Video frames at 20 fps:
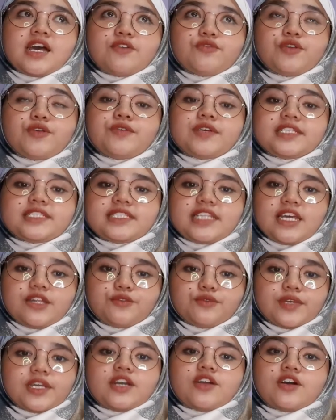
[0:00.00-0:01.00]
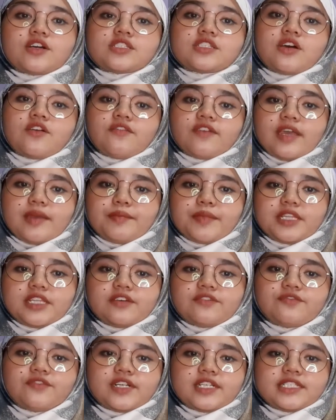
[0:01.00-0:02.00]
We will start with cost of
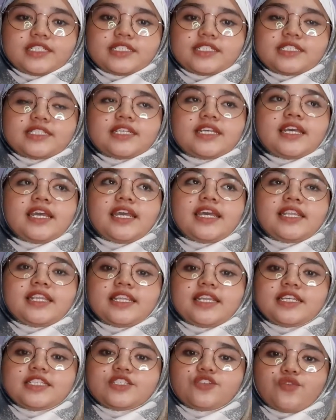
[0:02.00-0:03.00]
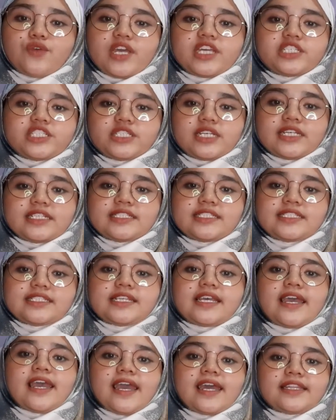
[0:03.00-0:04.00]
capital first. In this question,
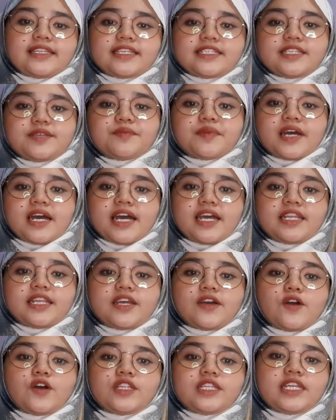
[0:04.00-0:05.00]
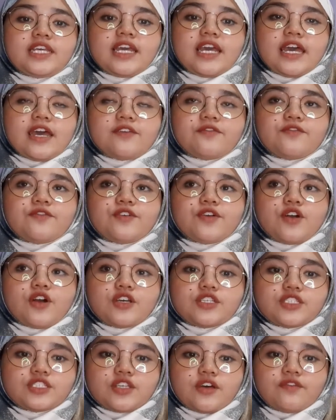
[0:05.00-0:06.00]
ATC Berhad only have
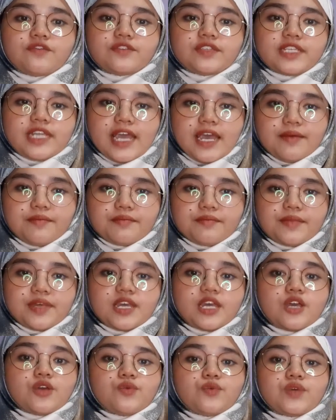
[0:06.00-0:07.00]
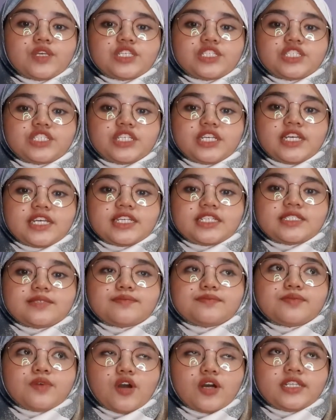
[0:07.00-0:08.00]
cost of debt, which is
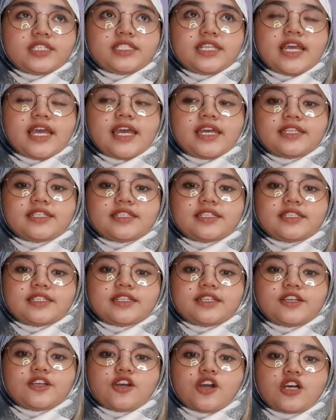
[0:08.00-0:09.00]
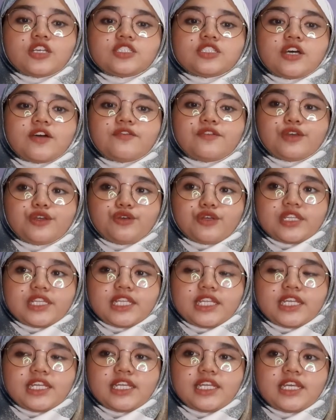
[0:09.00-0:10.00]
bond, and cost of
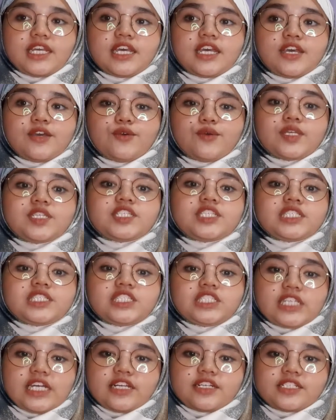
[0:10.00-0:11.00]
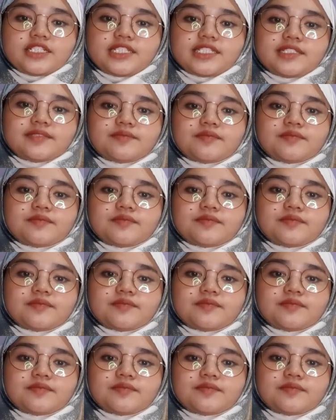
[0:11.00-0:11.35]
equity, which is shares.